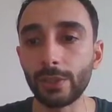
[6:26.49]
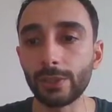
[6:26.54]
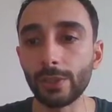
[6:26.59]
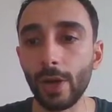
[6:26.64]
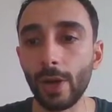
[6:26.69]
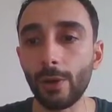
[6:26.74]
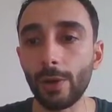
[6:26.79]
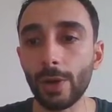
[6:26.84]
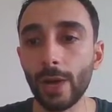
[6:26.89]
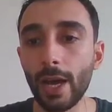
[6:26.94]
So
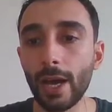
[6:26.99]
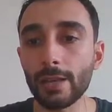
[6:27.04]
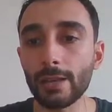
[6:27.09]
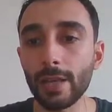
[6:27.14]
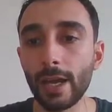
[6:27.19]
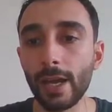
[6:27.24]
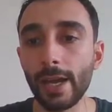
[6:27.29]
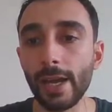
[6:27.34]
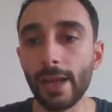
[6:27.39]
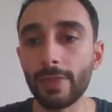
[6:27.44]
our
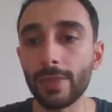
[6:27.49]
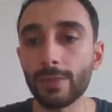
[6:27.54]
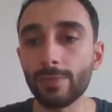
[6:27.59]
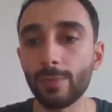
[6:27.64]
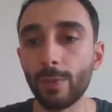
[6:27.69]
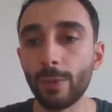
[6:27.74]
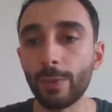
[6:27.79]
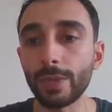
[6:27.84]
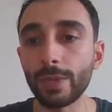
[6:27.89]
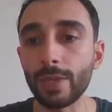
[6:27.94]
RSI at this
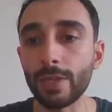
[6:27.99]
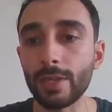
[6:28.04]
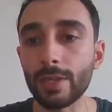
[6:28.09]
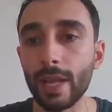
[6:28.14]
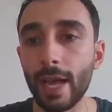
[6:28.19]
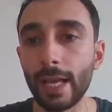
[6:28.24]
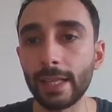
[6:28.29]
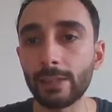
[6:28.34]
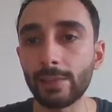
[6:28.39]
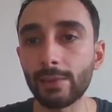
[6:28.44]
moment is
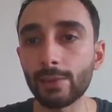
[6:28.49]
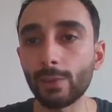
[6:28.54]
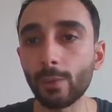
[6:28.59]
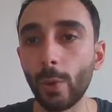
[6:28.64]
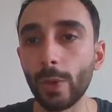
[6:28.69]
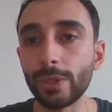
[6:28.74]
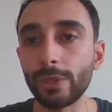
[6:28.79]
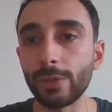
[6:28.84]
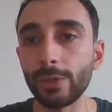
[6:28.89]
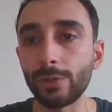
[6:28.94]
at
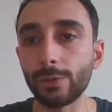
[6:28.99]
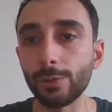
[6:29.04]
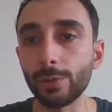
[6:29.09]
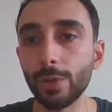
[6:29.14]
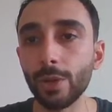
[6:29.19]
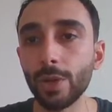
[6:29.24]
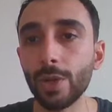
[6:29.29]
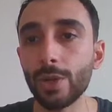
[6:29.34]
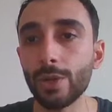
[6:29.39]
22.